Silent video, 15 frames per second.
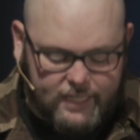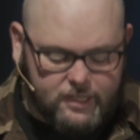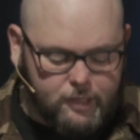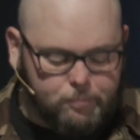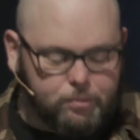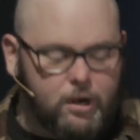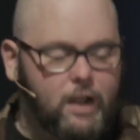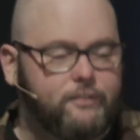the
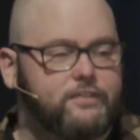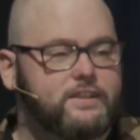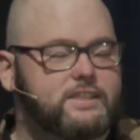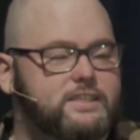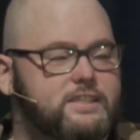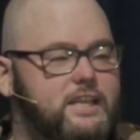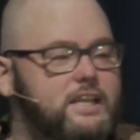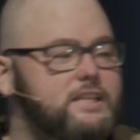prophet
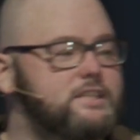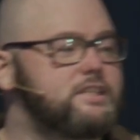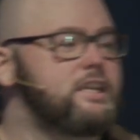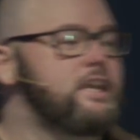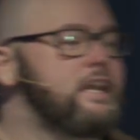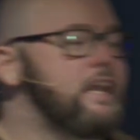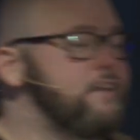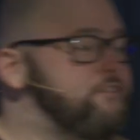says
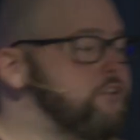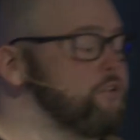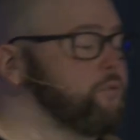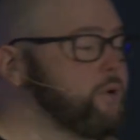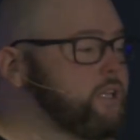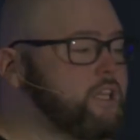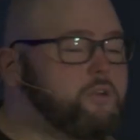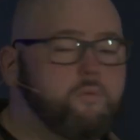if you
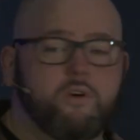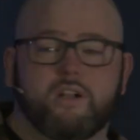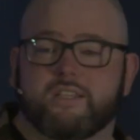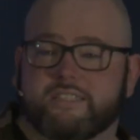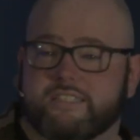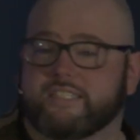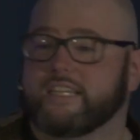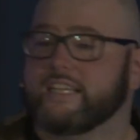really want to
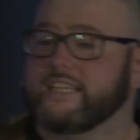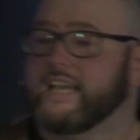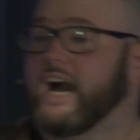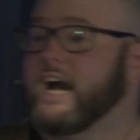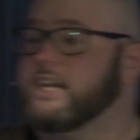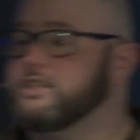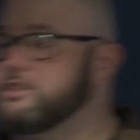see God